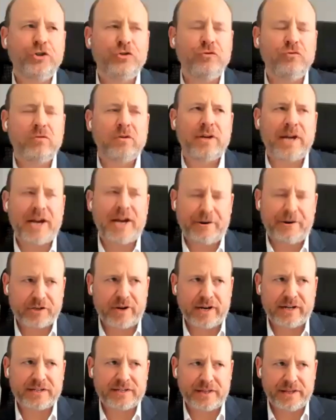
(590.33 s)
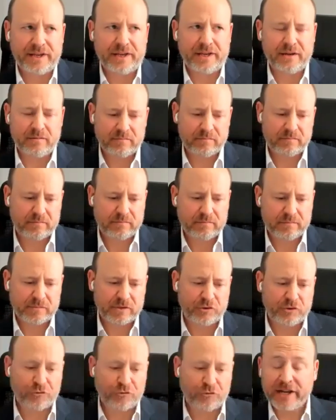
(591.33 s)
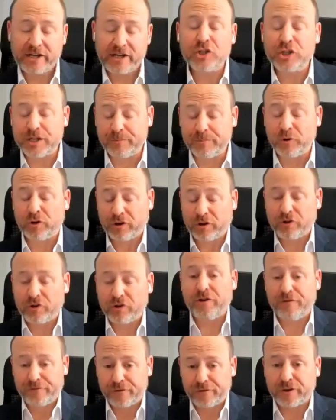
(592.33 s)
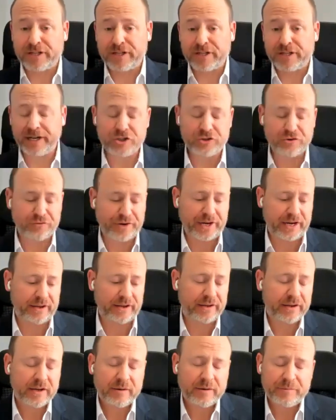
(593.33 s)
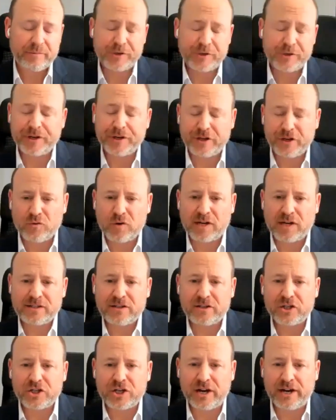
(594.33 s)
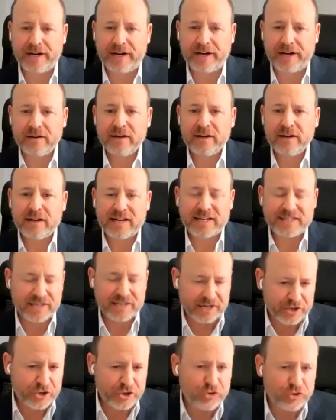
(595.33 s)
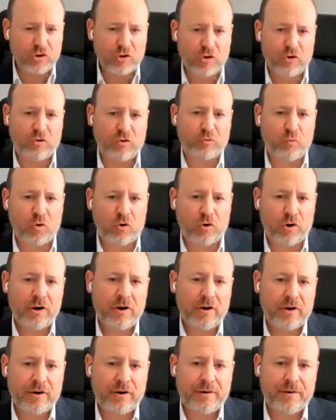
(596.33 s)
you characterize the relationship or the confrontation, really, between the US and China as a new Cold War?